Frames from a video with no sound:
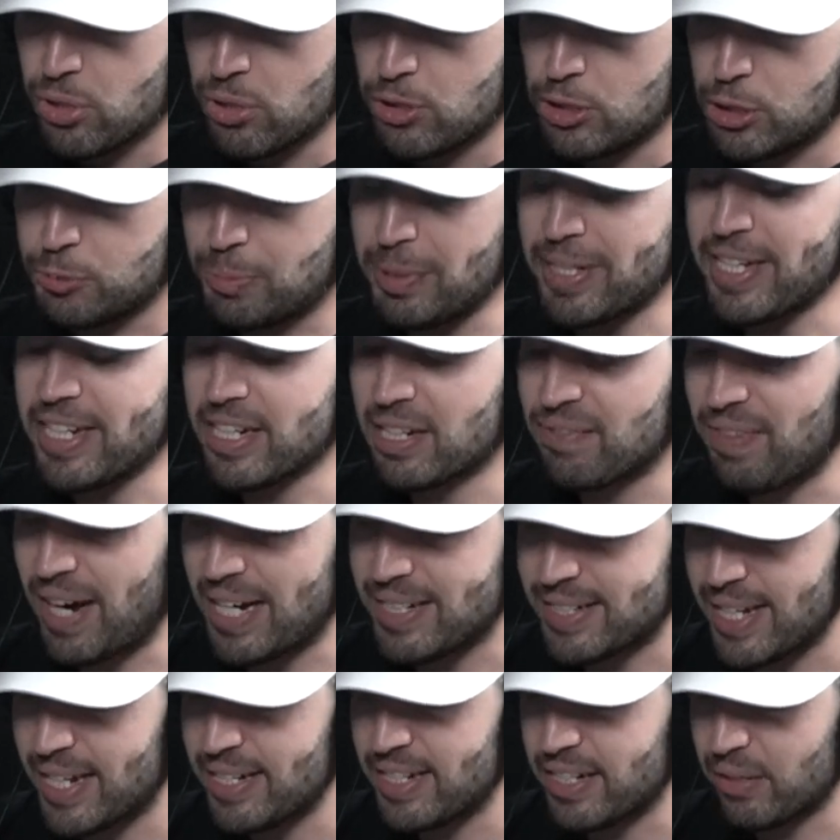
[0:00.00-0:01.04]
speaking of
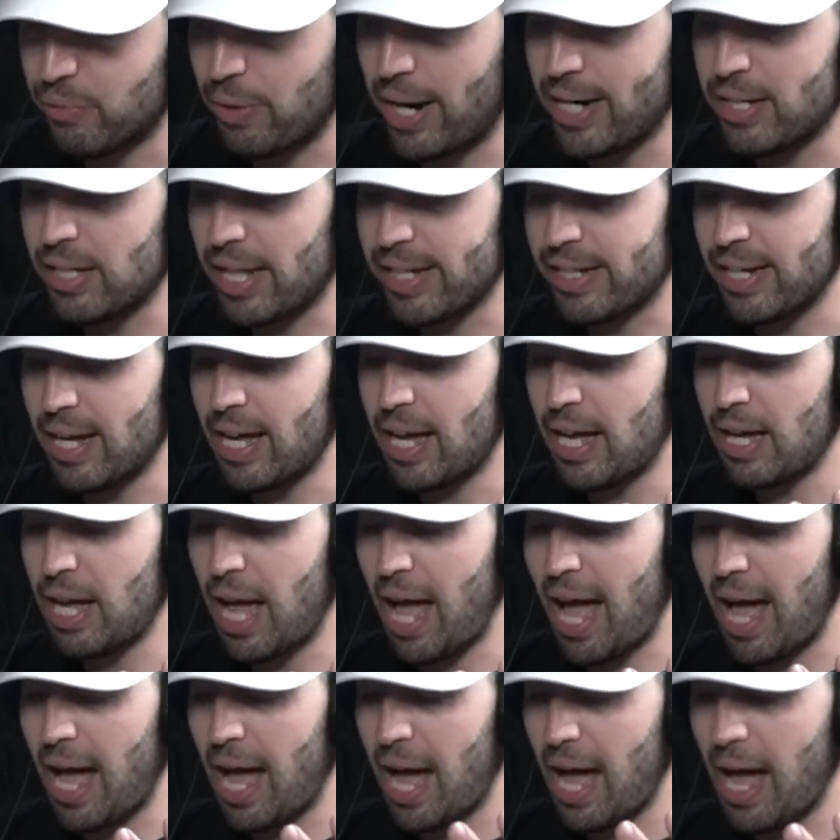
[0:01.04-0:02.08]
identity, right? Like,
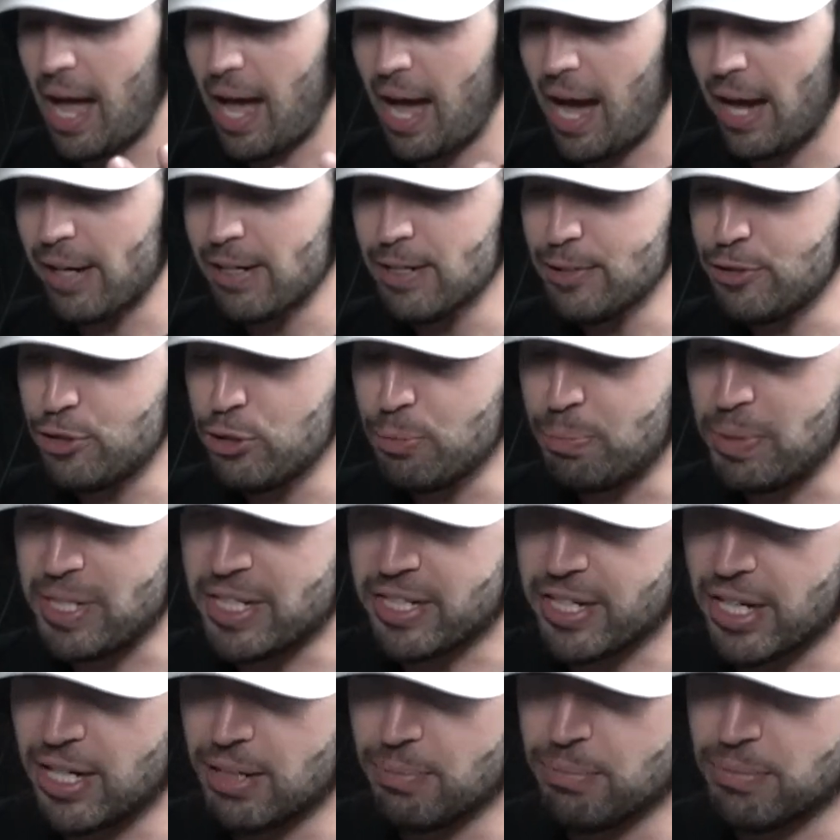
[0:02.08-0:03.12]
how did you
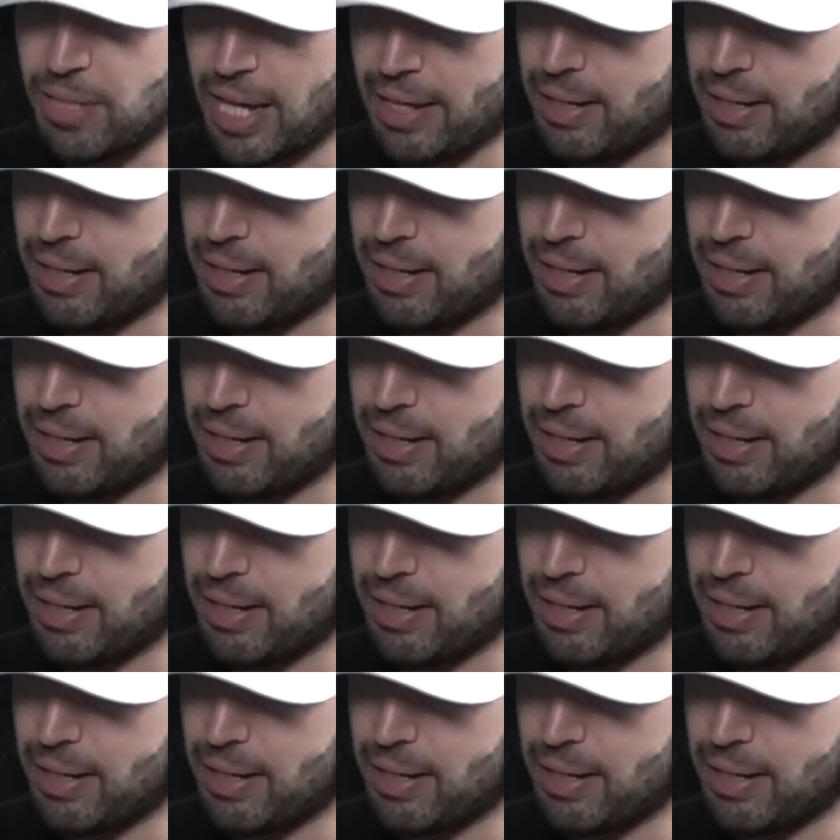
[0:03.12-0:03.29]
become,